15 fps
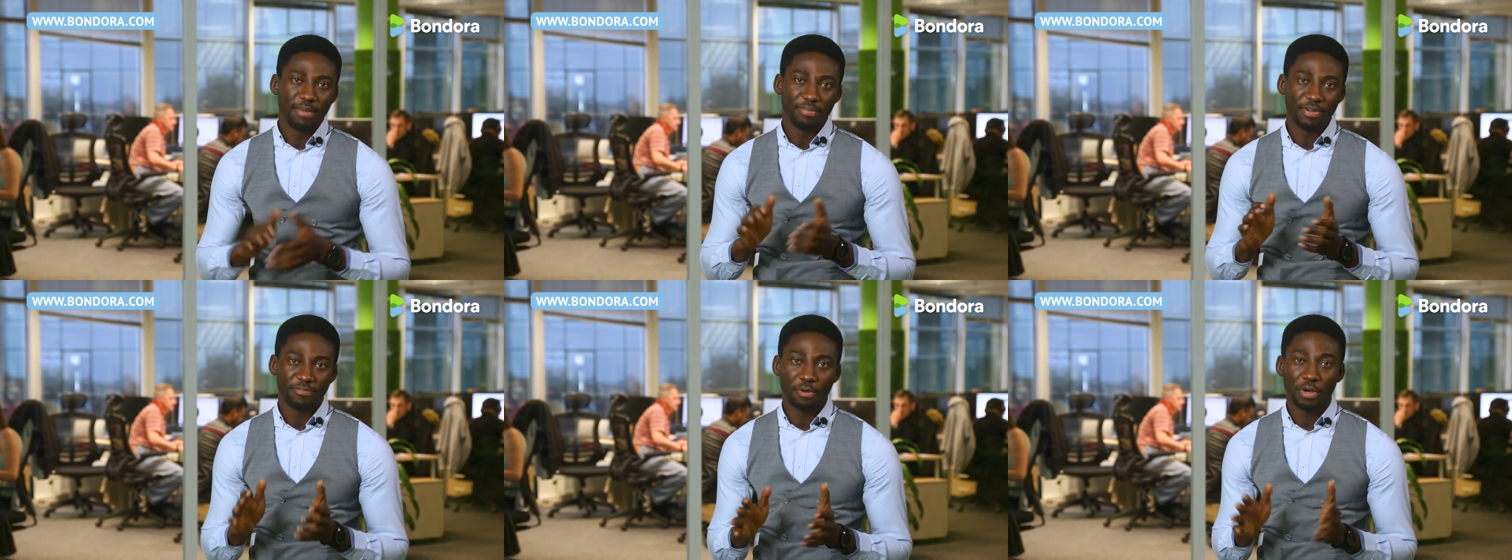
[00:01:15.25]

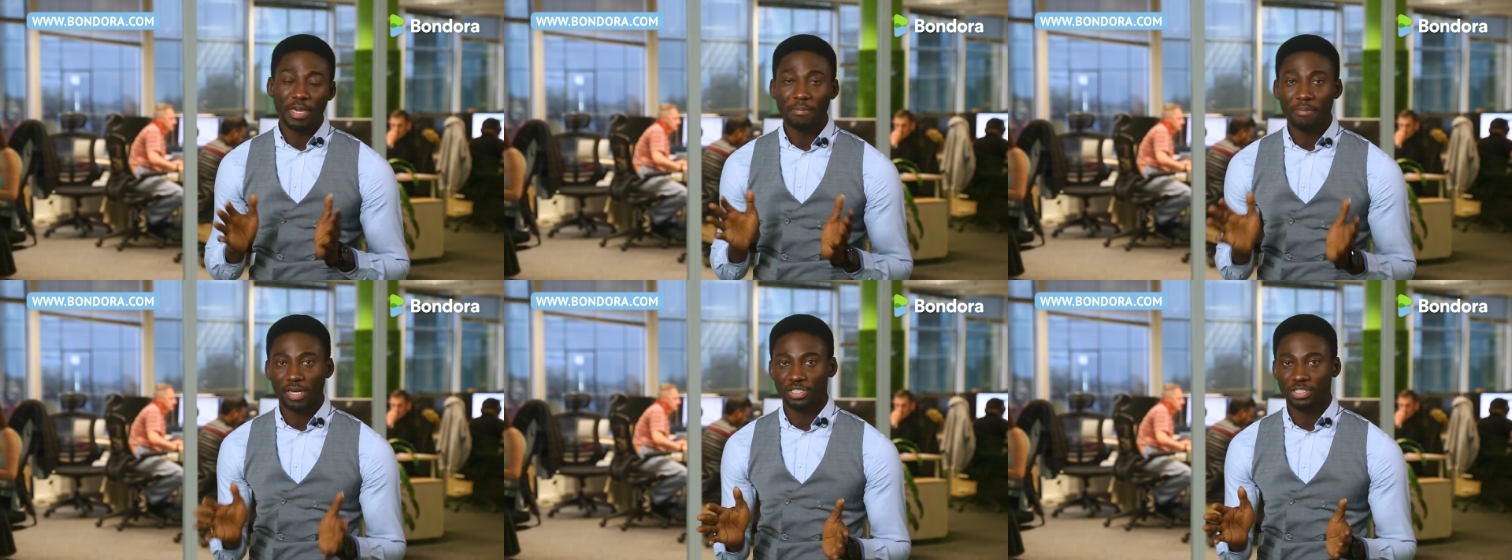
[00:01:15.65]
before a
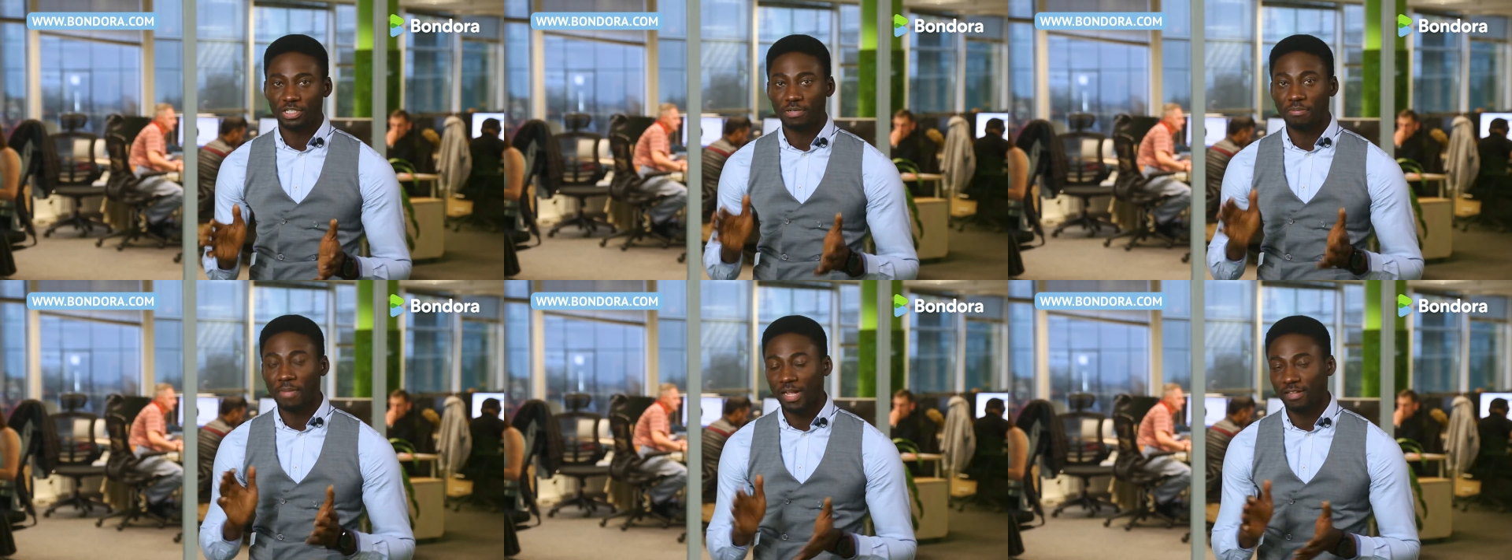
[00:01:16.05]

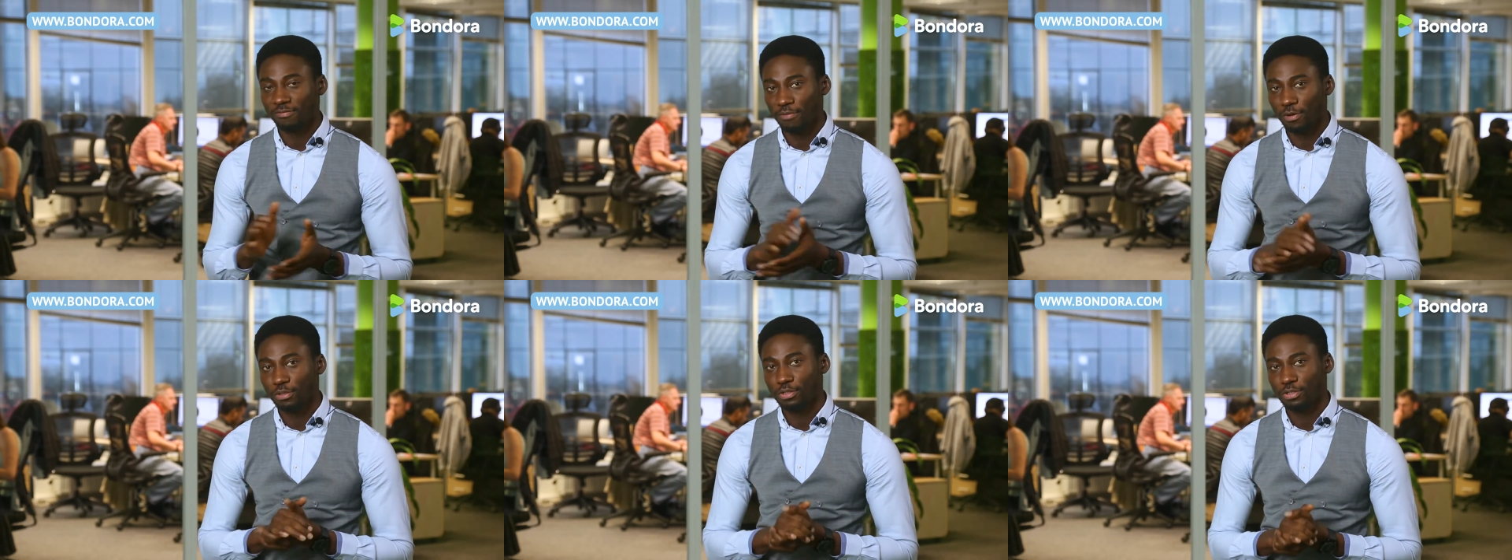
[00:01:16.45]
machine
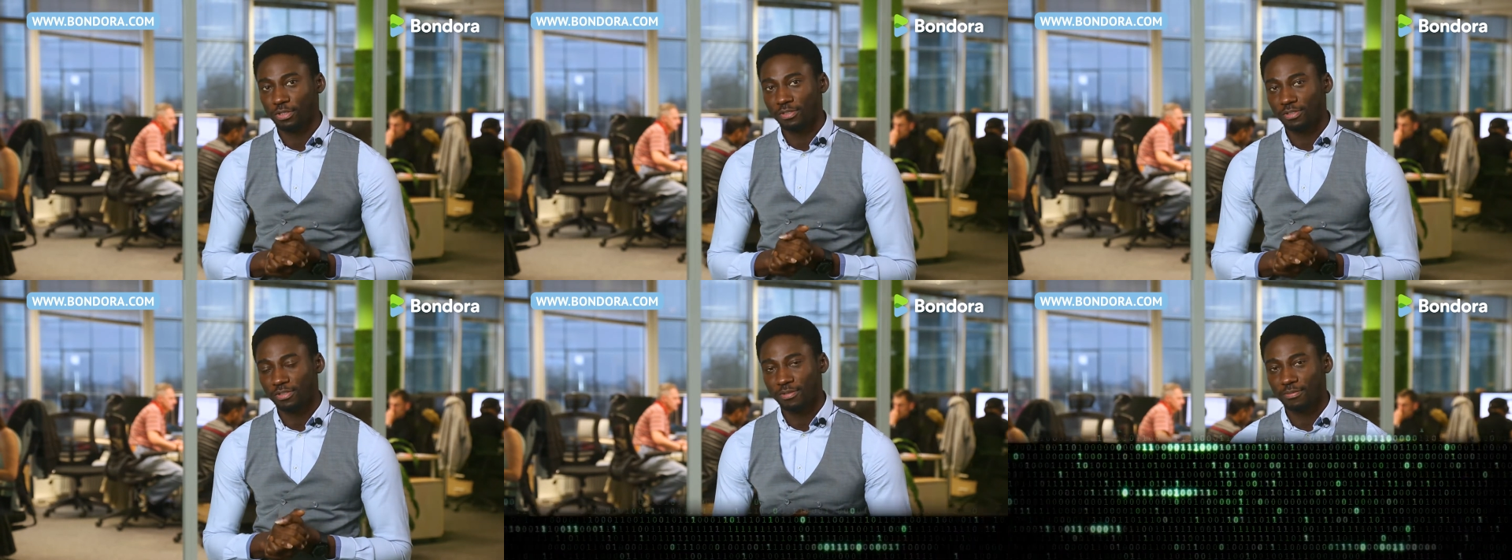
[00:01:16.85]

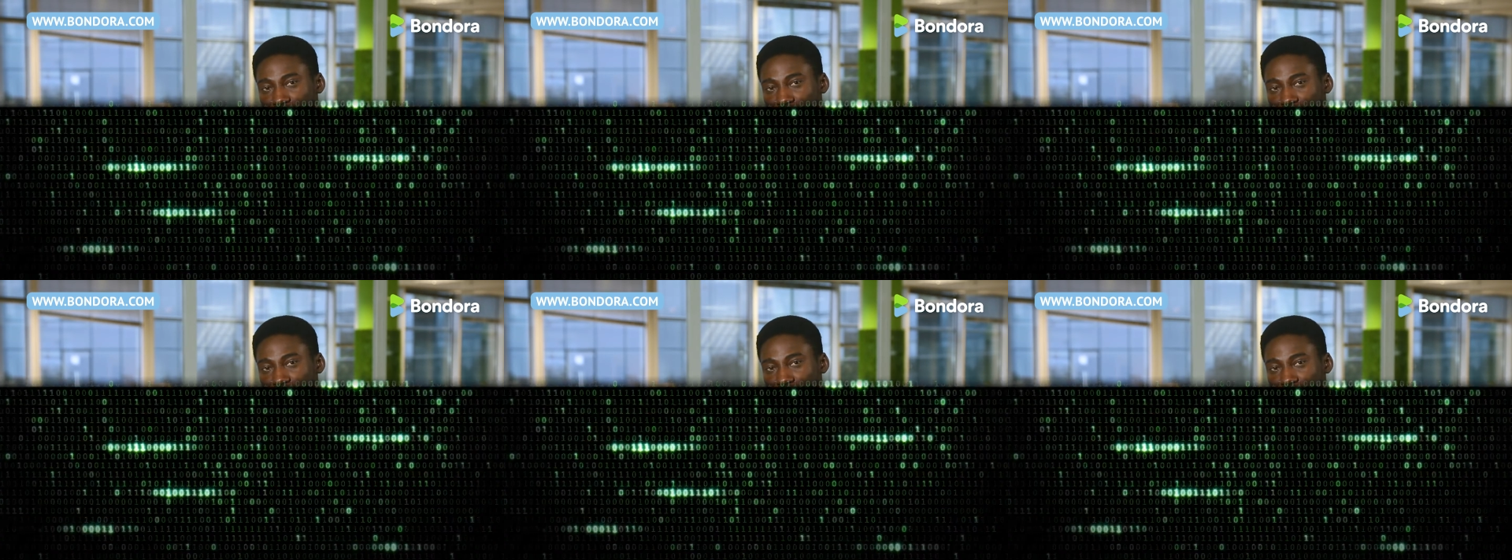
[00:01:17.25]
malfunctions.